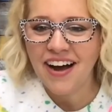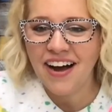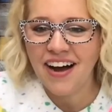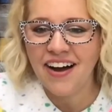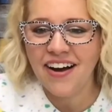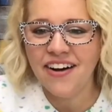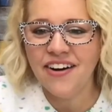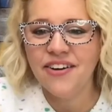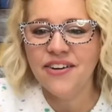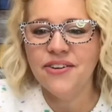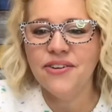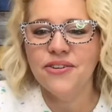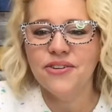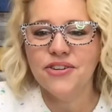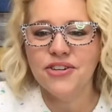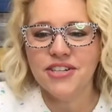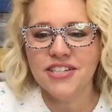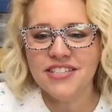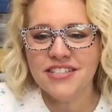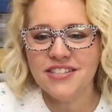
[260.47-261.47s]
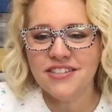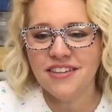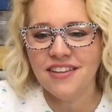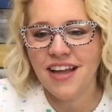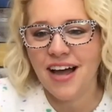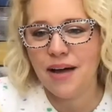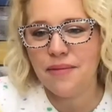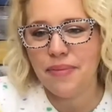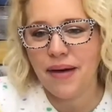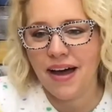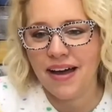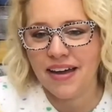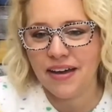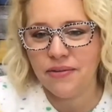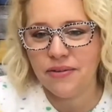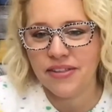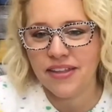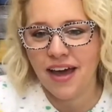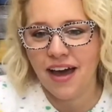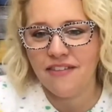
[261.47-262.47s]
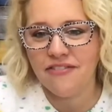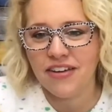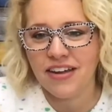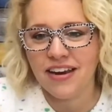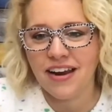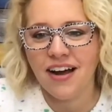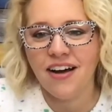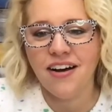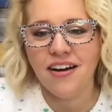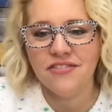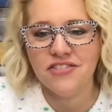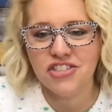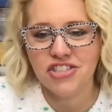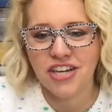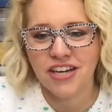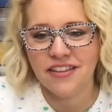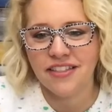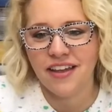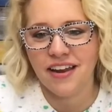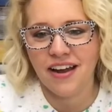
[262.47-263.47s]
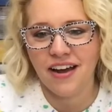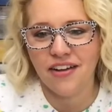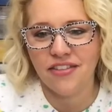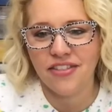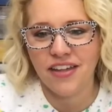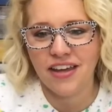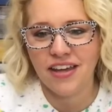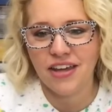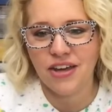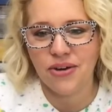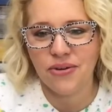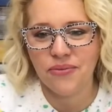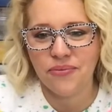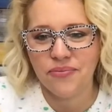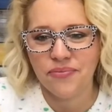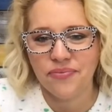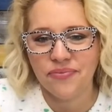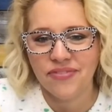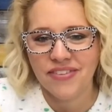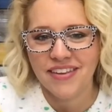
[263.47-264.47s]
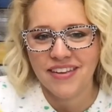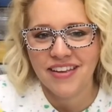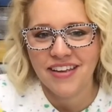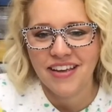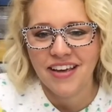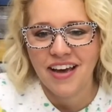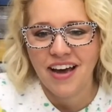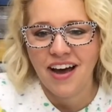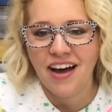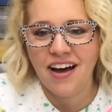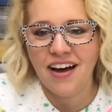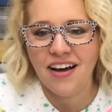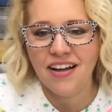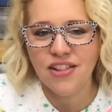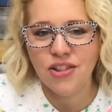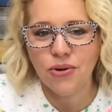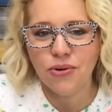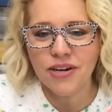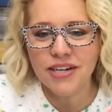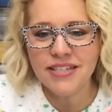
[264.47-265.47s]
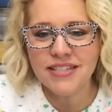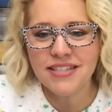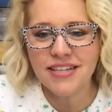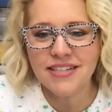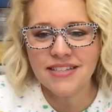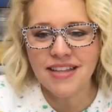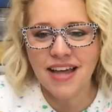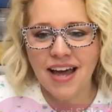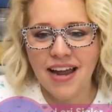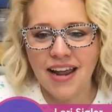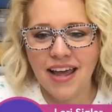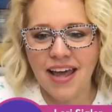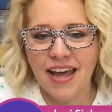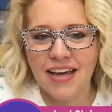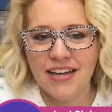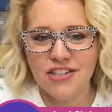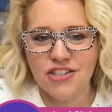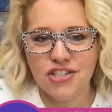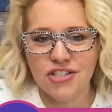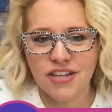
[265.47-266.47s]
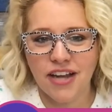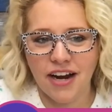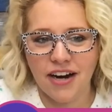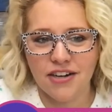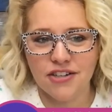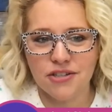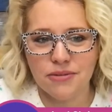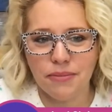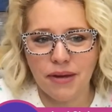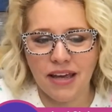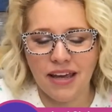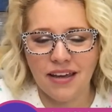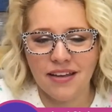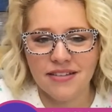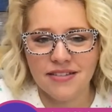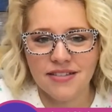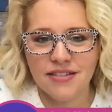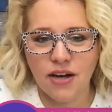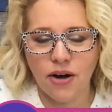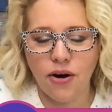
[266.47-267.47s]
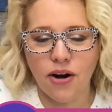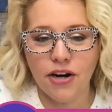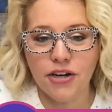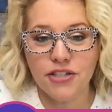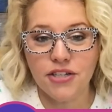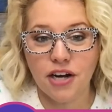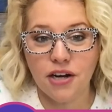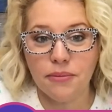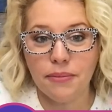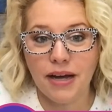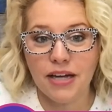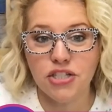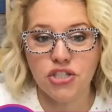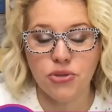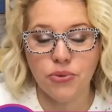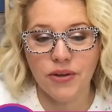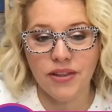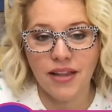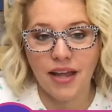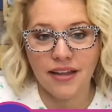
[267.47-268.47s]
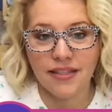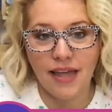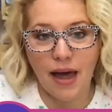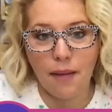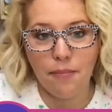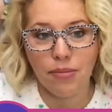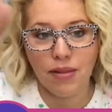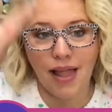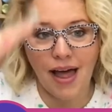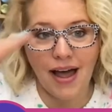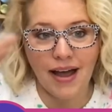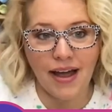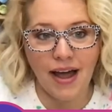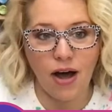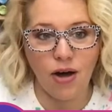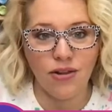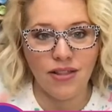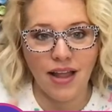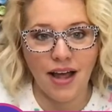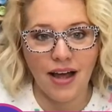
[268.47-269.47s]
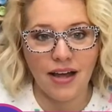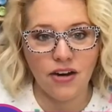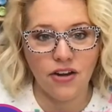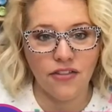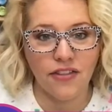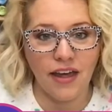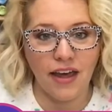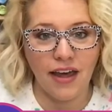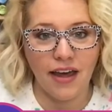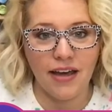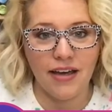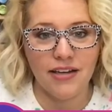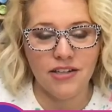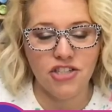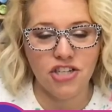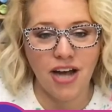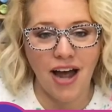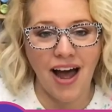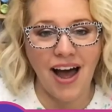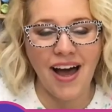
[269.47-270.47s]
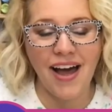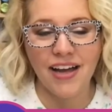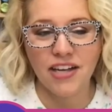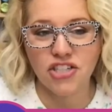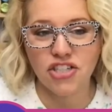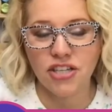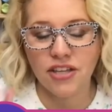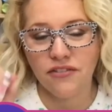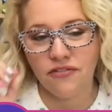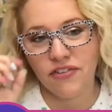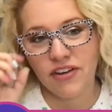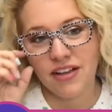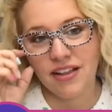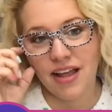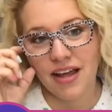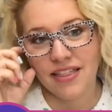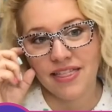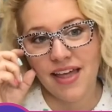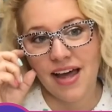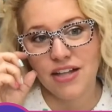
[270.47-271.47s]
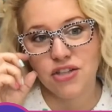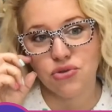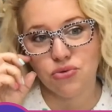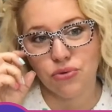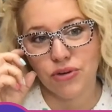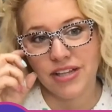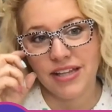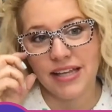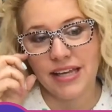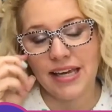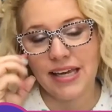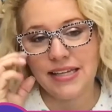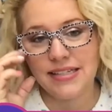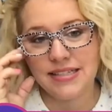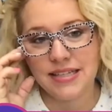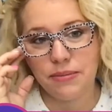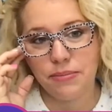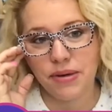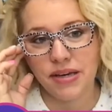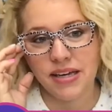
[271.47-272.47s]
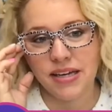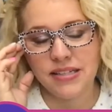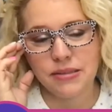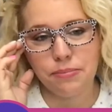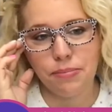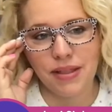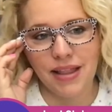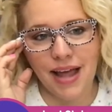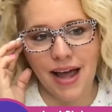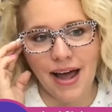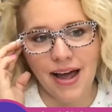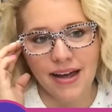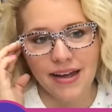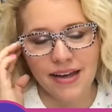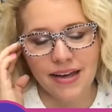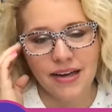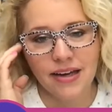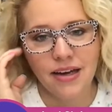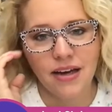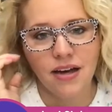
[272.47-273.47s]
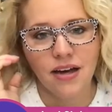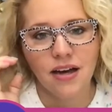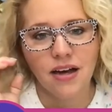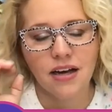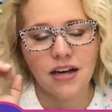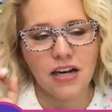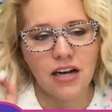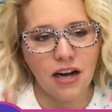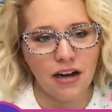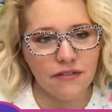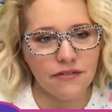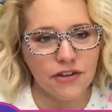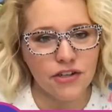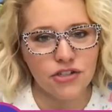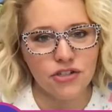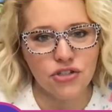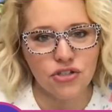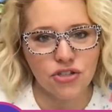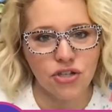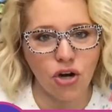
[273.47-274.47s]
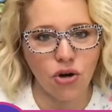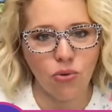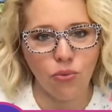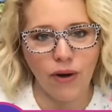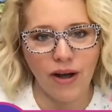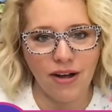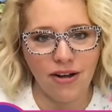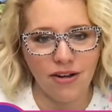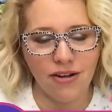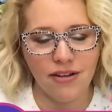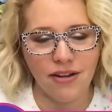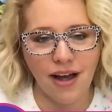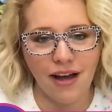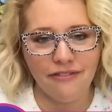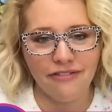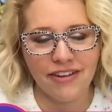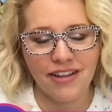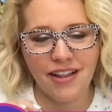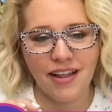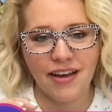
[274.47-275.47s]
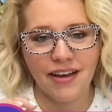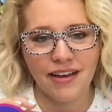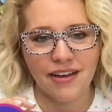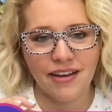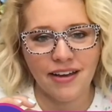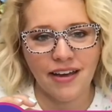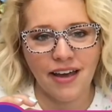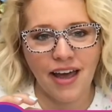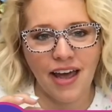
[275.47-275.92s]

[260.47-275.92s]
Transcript: oh, crystal light packet with caffeine. I'll have to check that out. Thank you. Uh, Lori says that edge scares me. So, are you talking about doing like that black outline on the edge? I actually feel like that's really easy because black covers so well. I feel like,